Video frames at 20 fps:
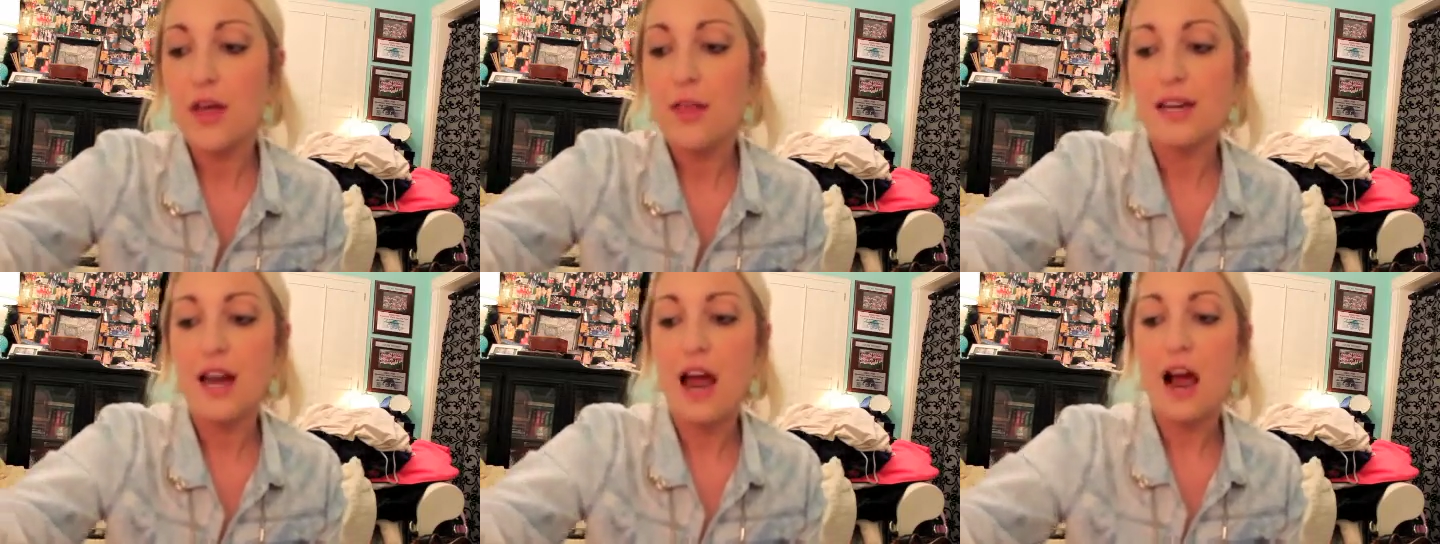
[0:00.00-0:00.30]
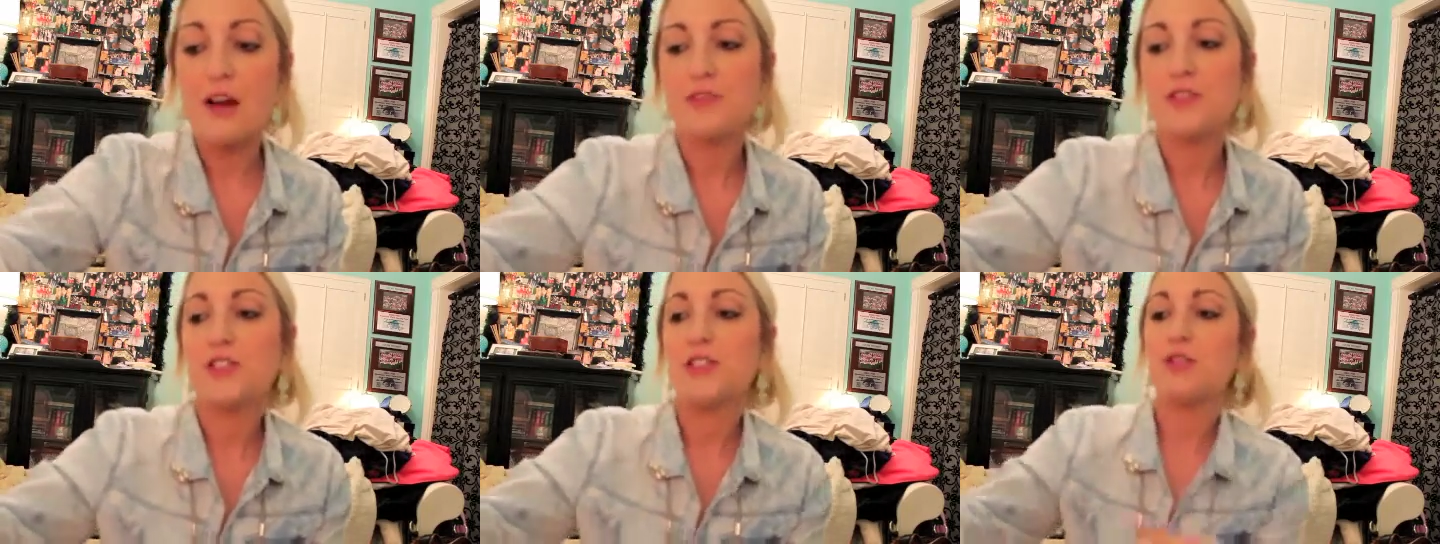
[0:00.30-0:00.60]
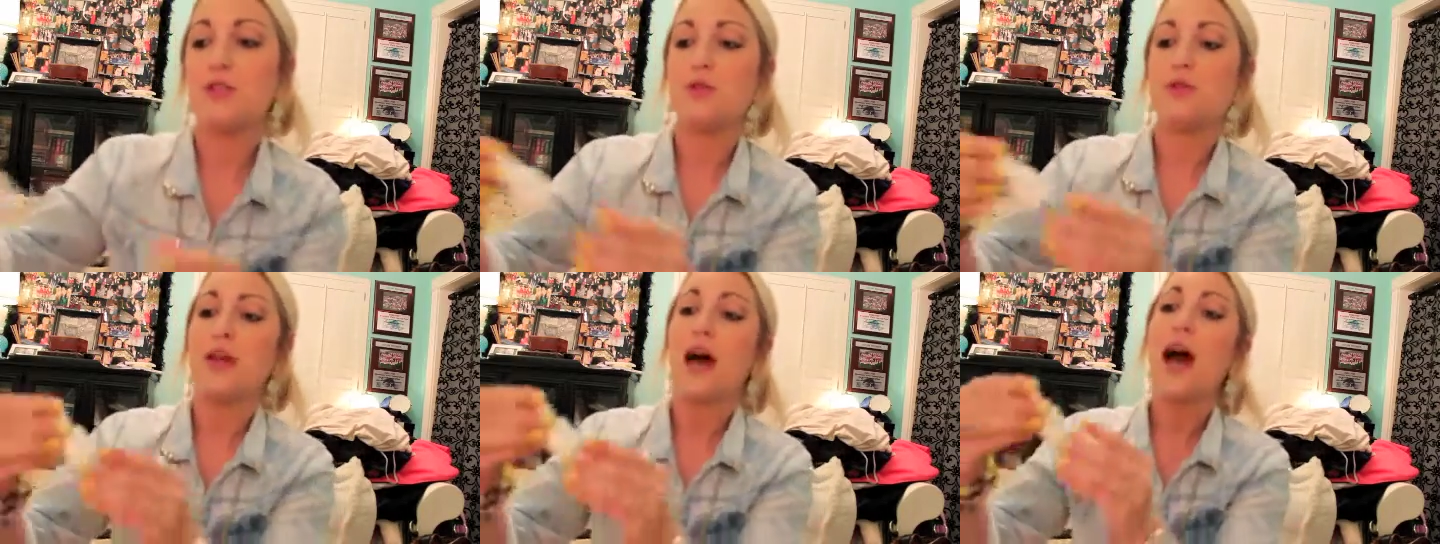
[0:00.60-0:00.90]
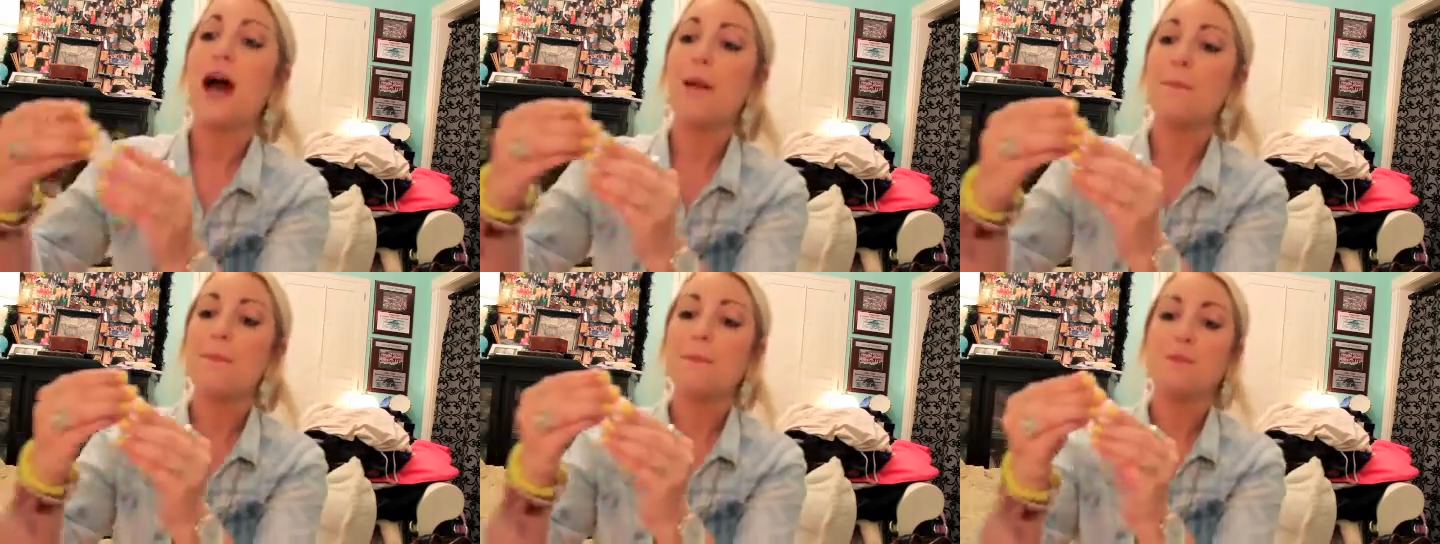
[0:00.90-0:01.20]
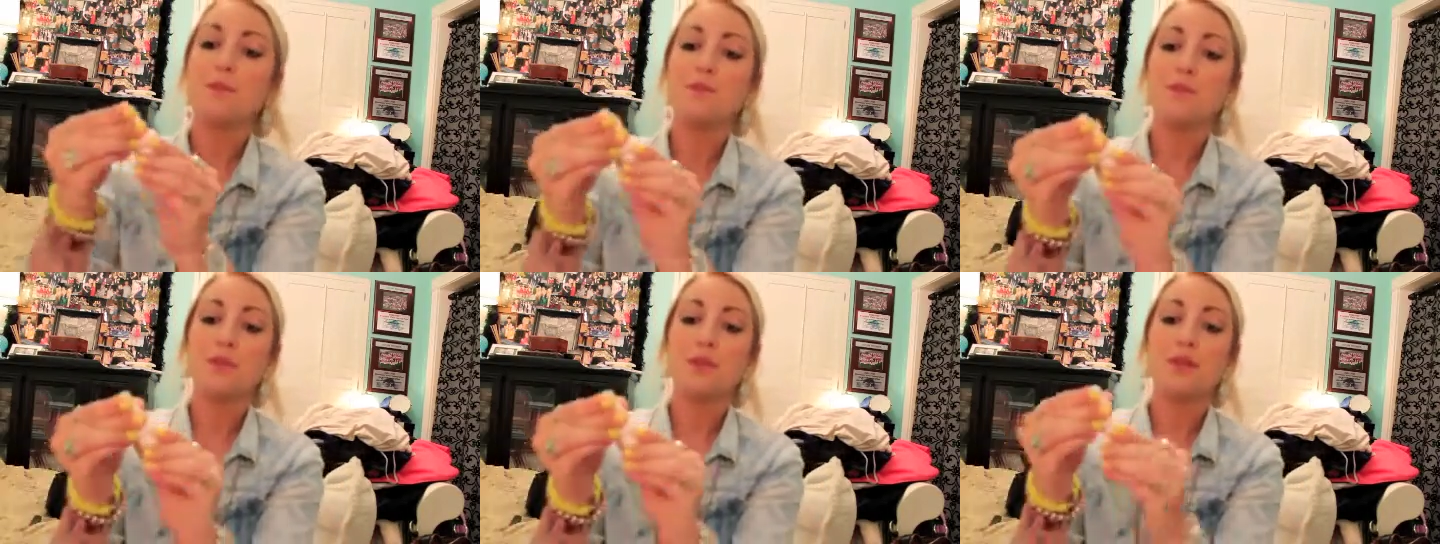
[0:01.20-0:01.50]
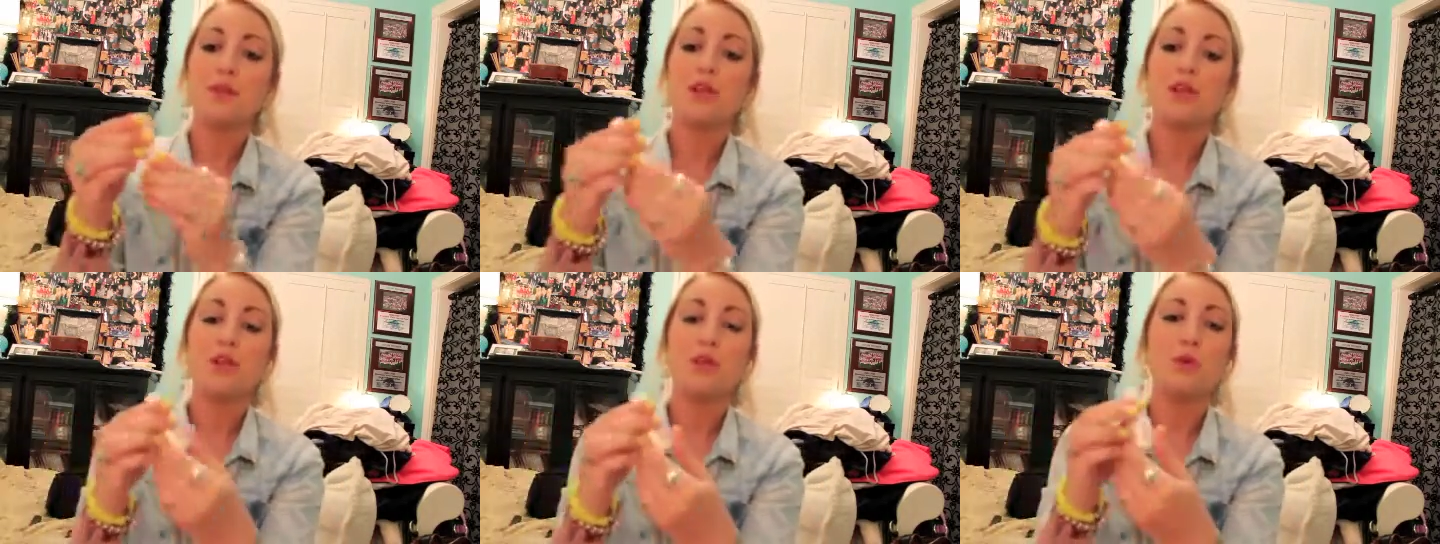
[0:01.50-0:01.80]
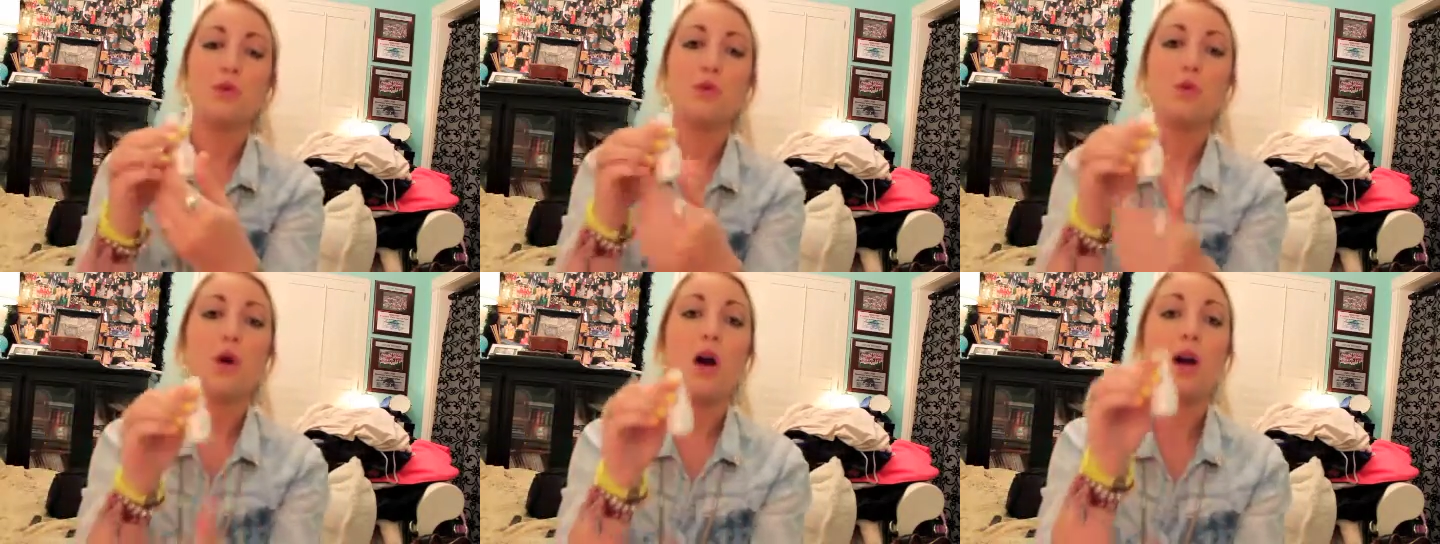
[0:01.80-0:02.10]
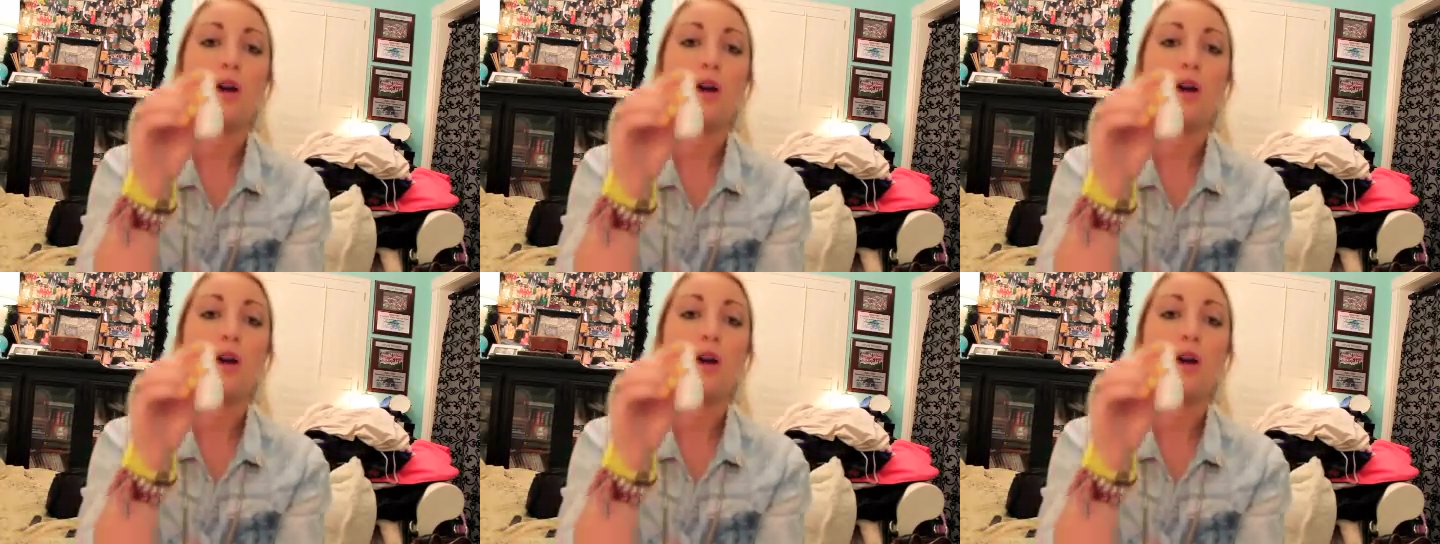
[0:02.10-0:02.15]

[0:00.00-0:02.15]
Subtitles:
And after you do that, you